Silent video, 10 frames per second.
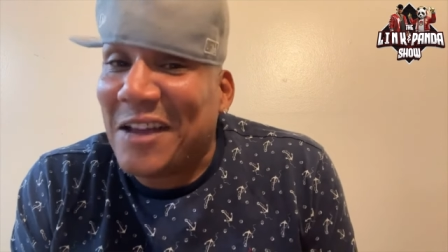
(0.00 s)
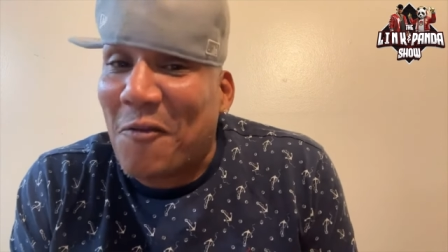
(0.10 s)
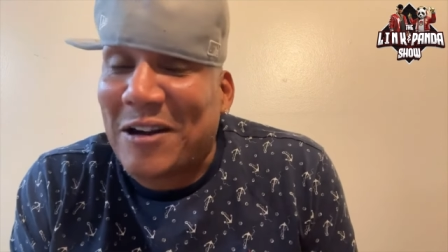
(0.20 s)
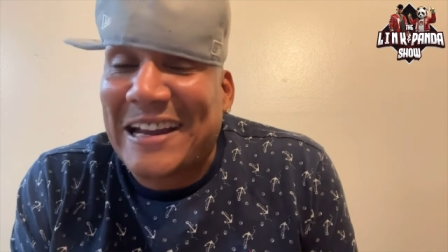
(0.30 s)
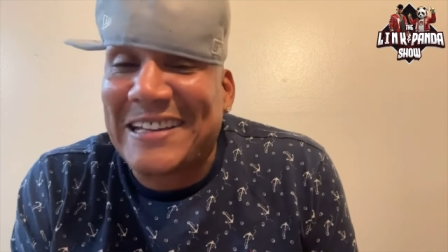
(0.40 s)
they
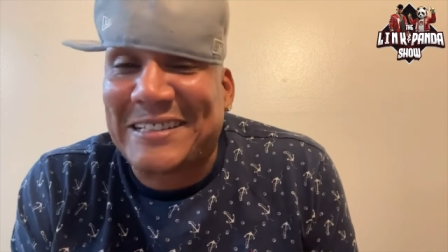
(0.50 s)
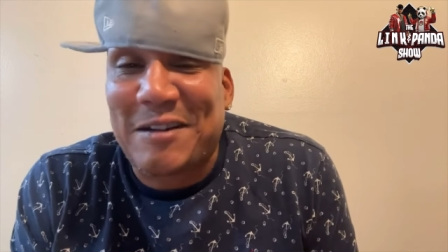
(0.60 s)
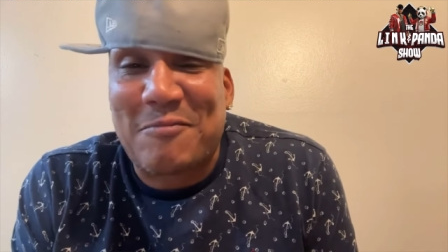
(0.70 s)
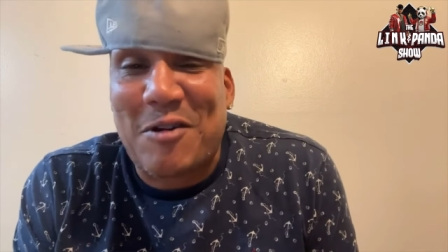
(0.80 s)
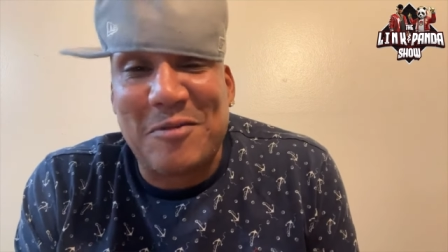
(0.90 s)
want to get
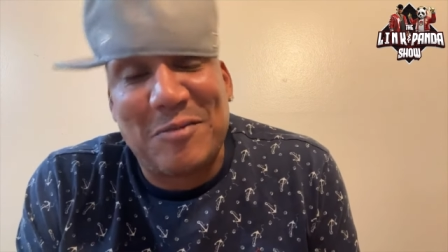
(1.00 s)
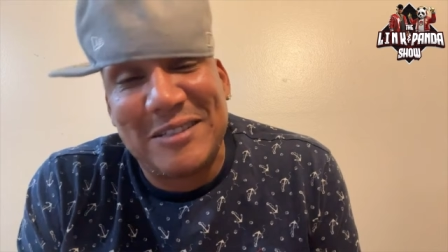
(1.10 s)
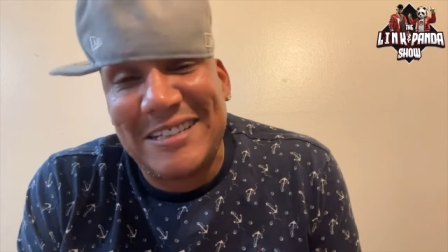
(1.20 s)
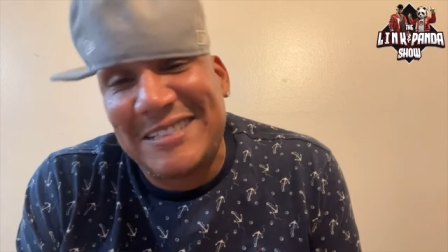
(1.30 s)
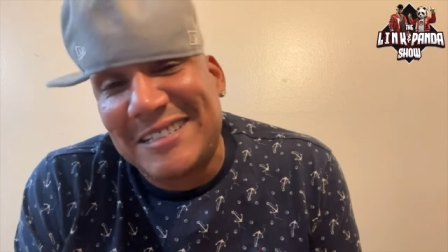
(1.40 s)
something on me,
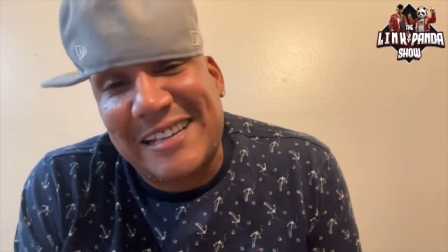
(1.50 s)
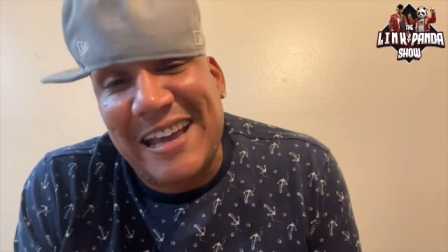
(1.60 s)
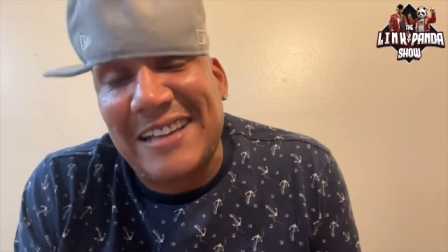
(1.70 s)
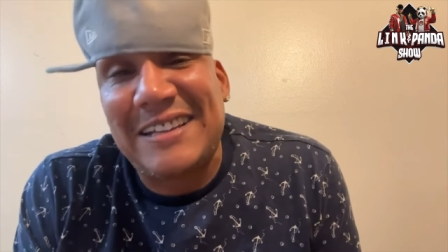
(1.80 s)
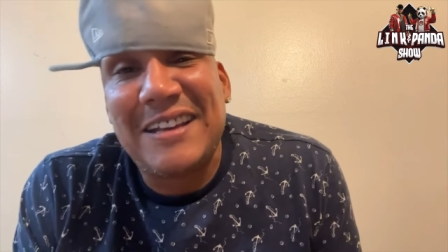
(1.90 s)
but they just
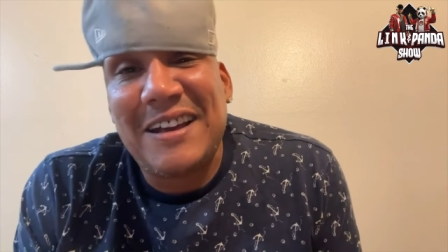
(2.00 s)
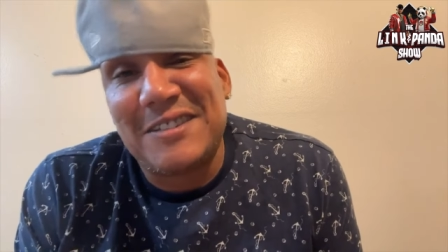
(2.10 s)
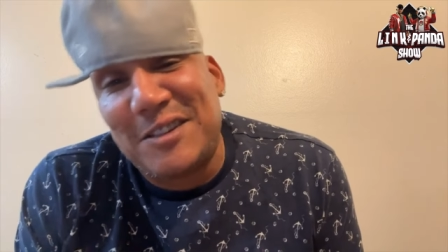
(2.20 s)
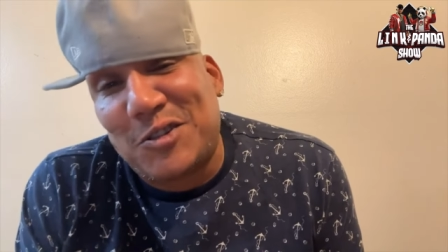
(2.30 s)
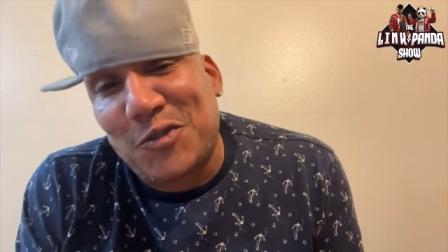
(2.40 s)
can't
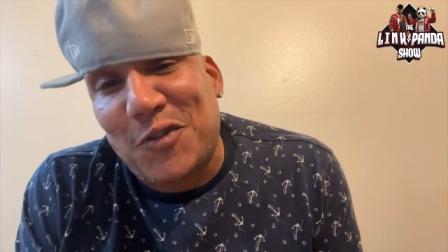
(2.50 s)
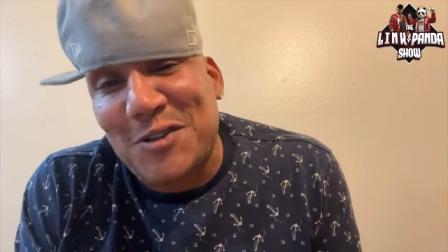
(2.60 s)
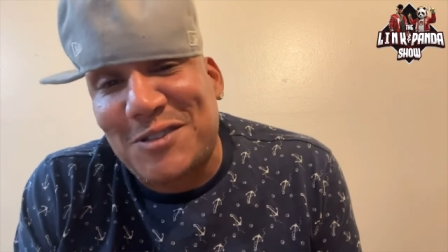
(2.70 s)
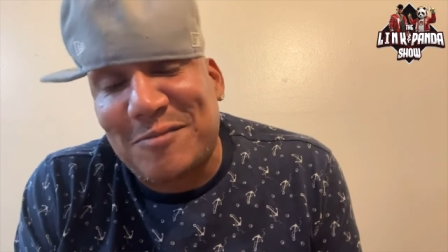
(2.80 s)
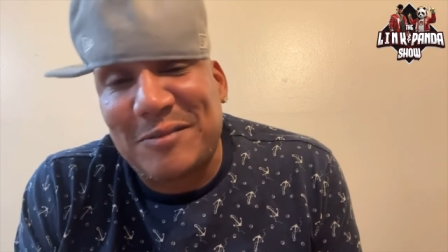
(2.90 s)
because the truth
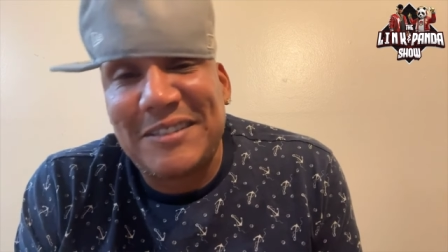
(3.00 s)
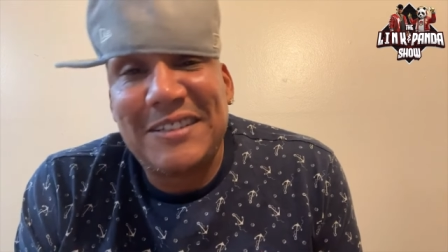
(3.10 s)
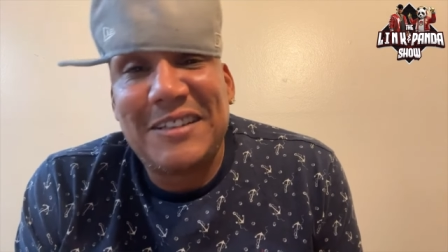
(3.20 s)
hurts them.